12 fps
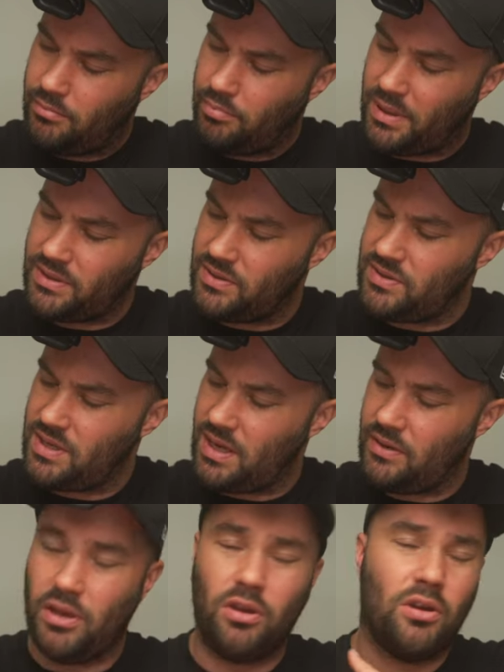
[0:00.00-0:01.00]
buttons
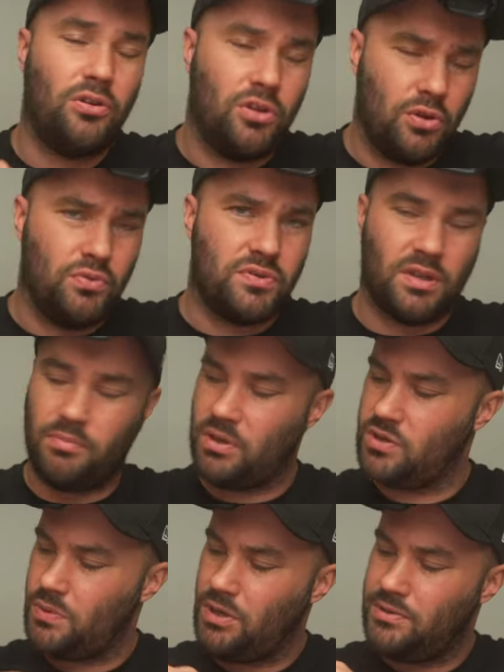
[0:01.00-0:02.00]
here that you can use it
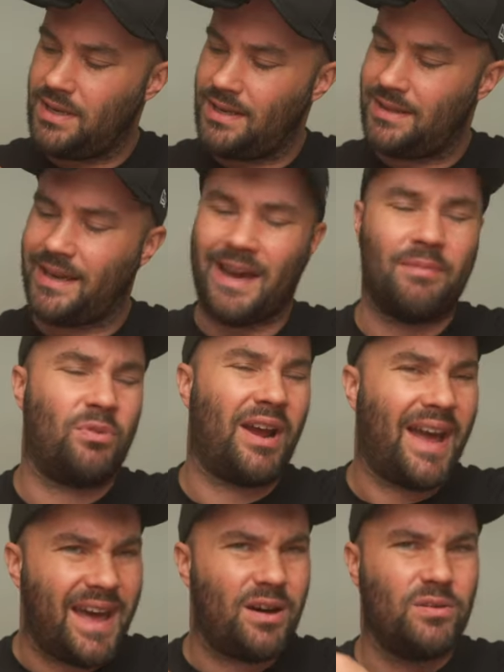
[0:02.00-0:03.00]
because when you take the
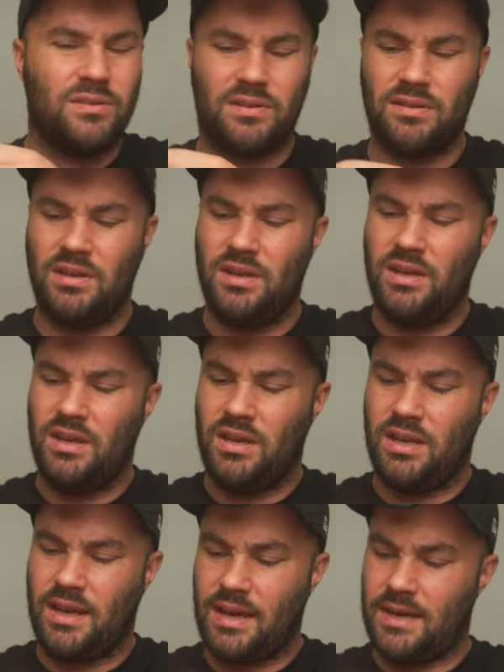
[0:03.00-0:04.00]
camera out,
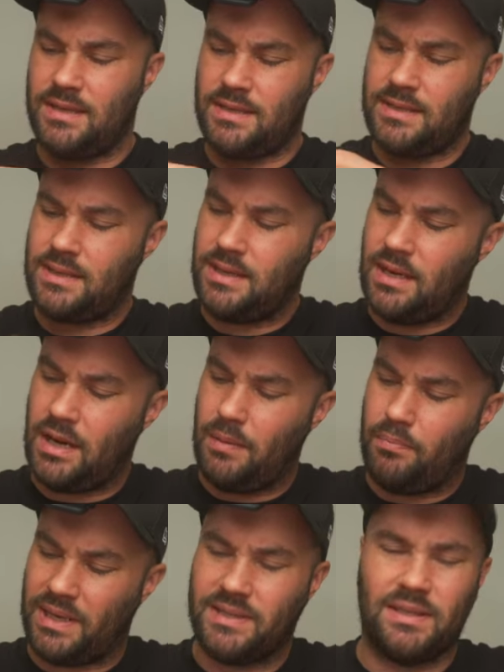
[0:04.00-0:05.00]
it has a
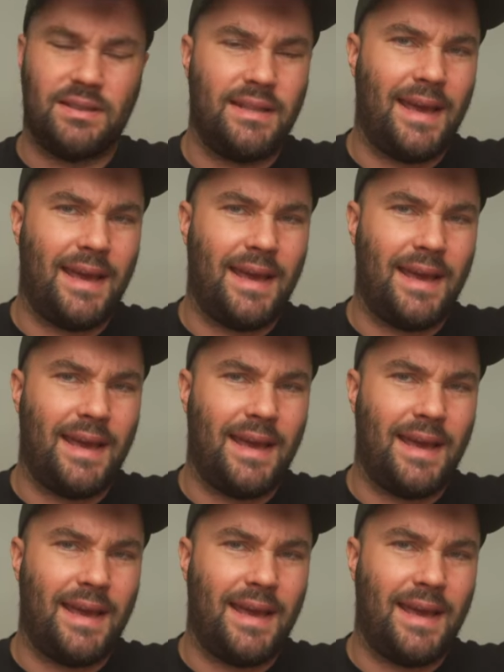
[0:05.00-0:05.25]
button